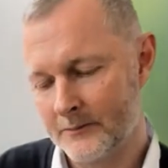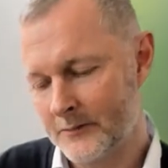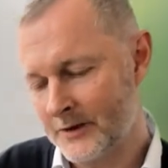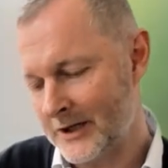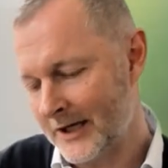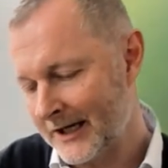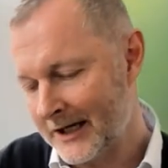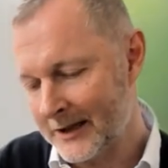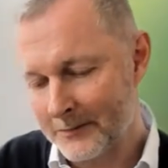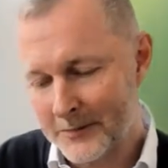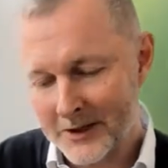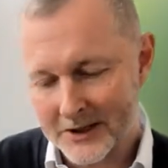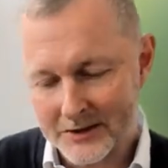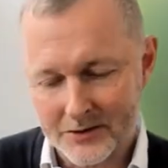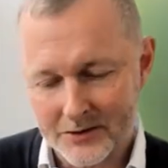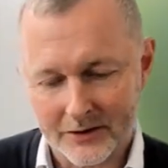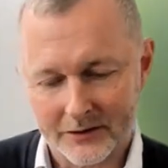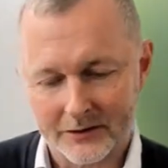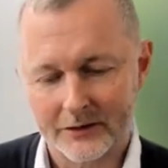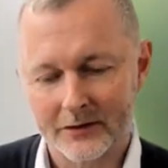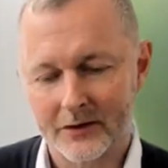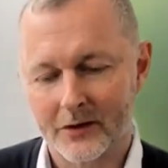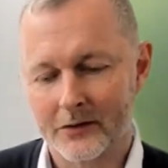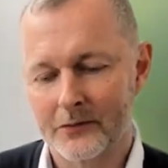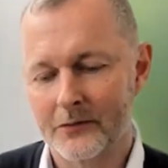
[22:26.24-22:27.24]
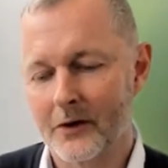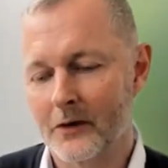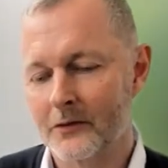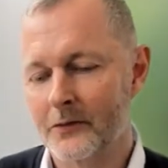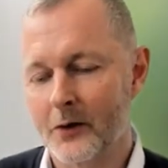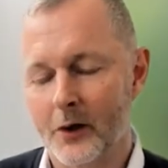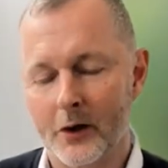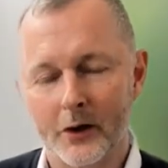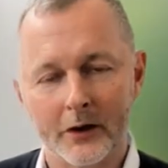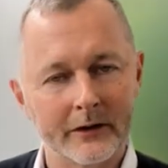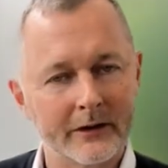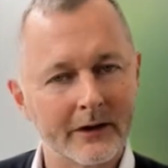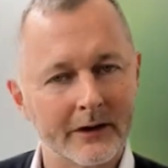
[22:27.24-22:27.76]
taking pictures of
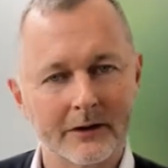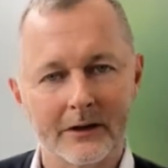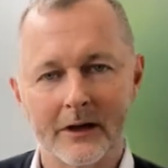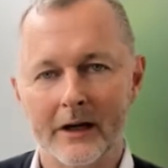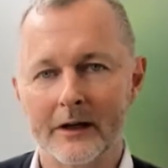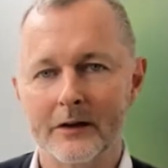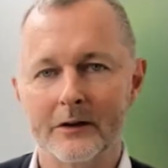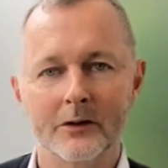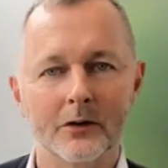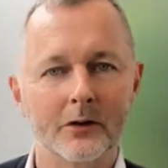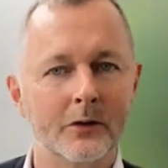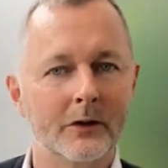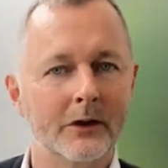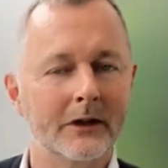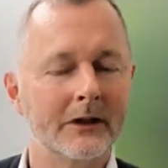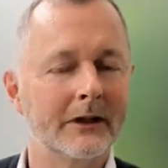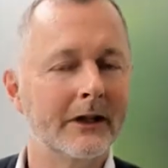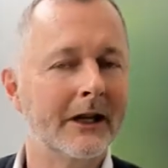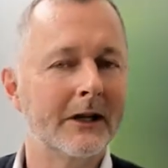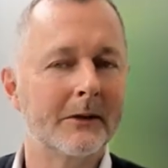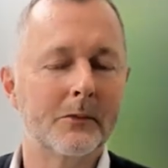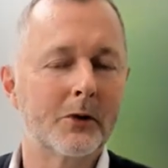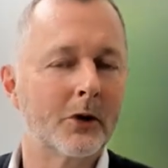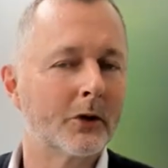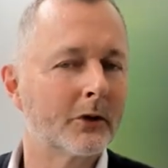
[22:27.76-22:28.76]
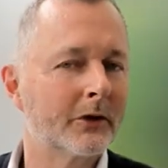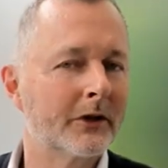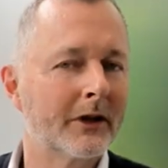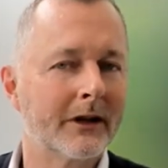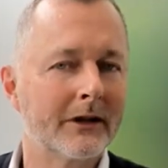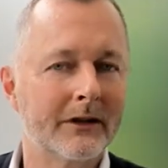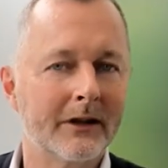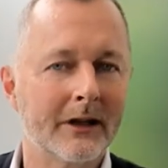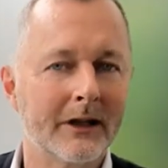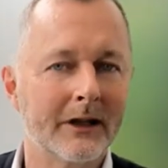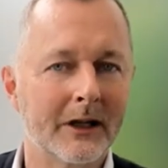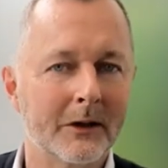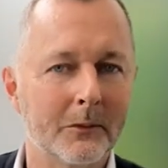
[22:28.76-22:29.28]
Earth and doing data
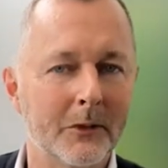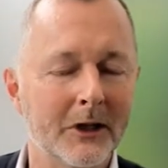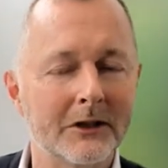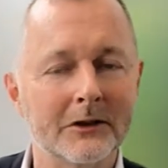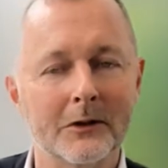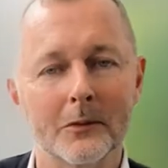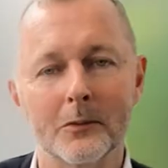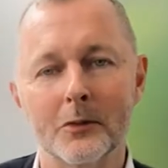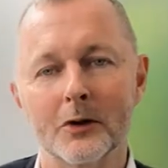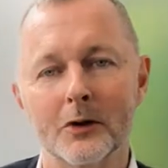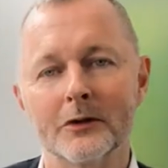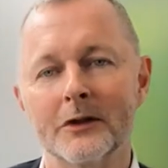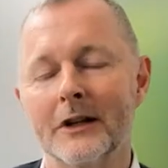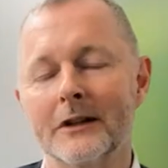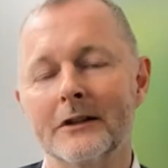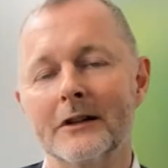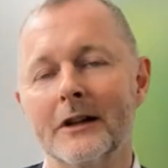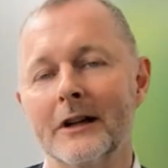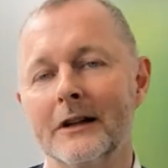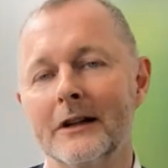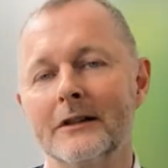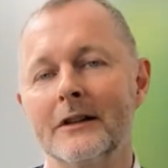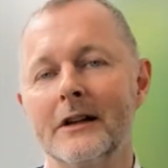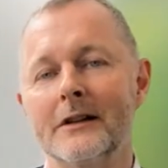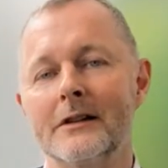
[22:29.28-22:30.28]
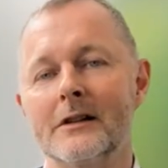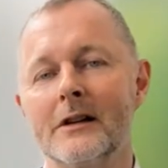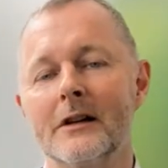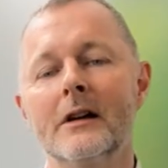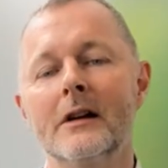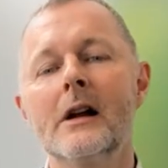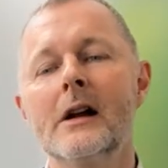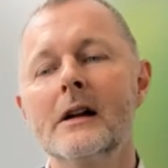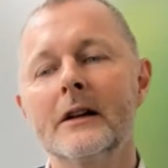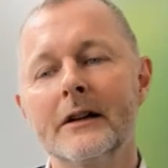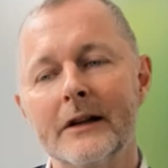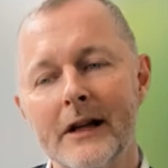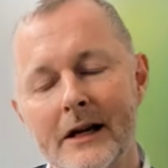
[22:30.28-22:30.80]
processing and picture processing, etc.
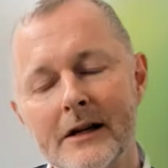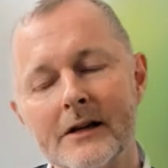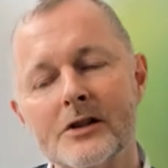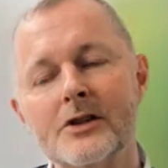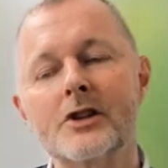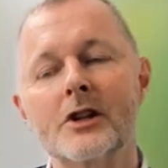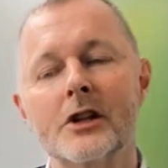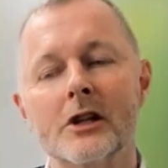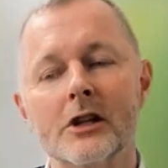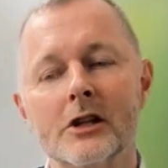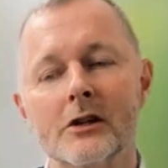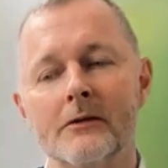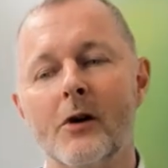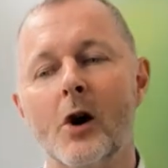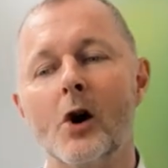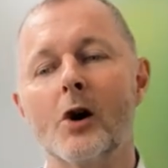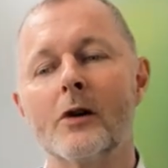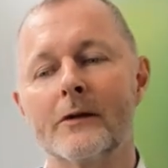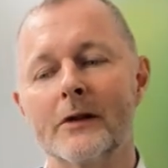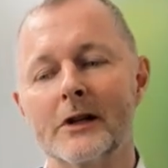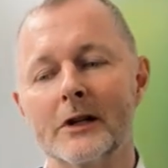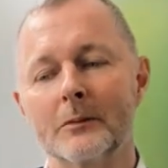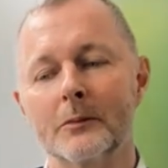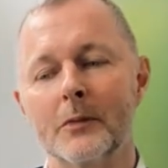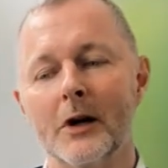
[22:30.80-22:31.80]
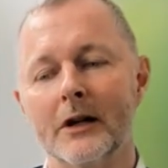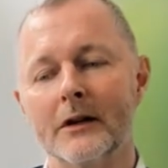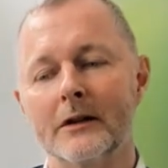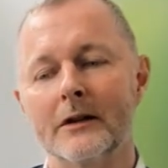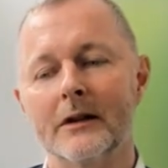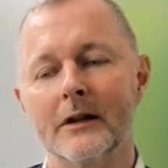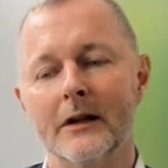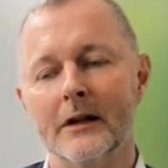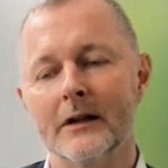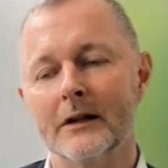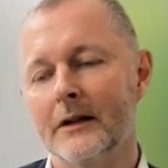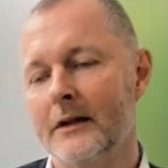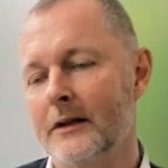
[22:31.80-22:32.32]
That is still evolving, but
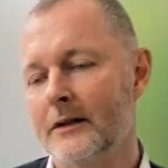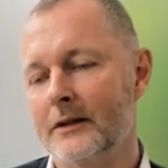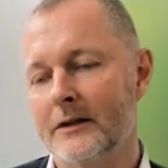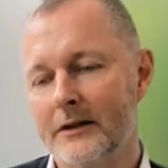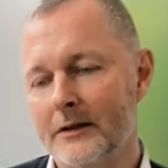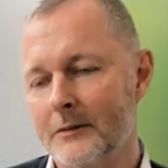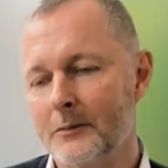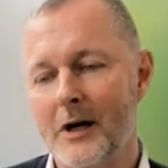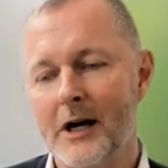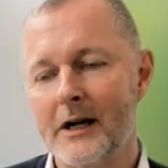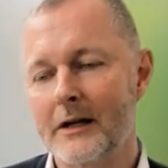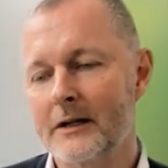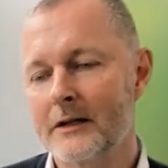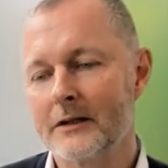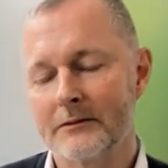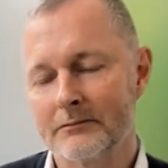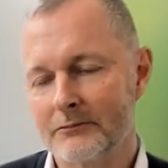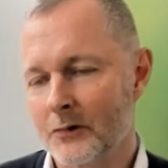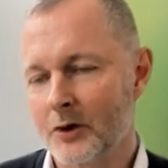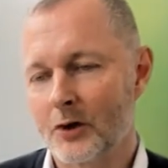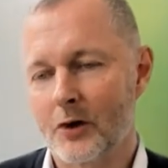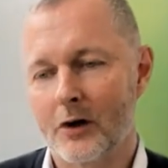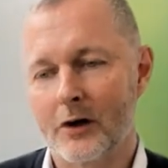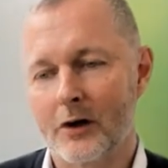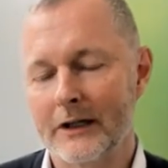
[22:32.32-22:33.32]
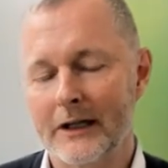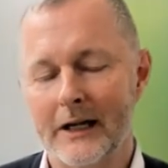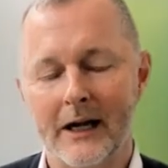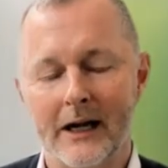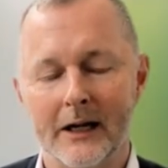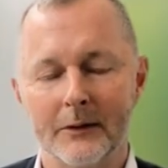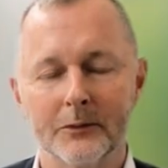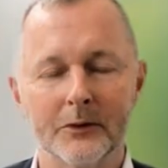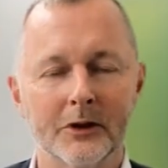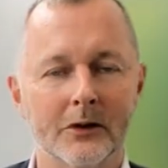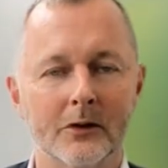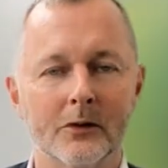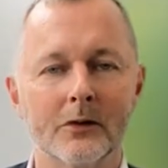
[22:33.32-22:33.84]
is the market growing?
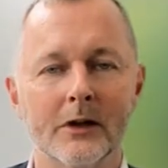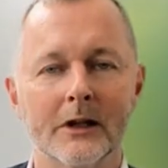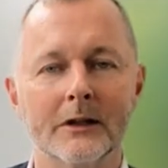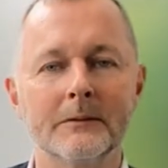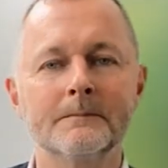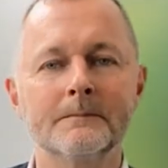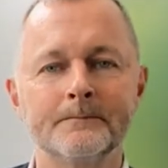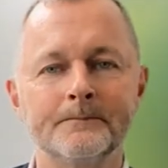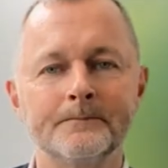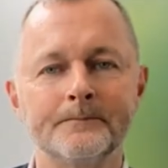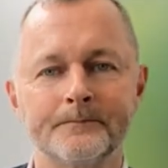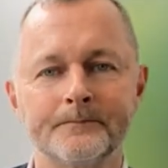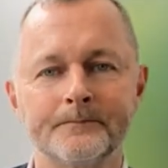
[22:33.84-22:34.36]
Yeah, absolutely.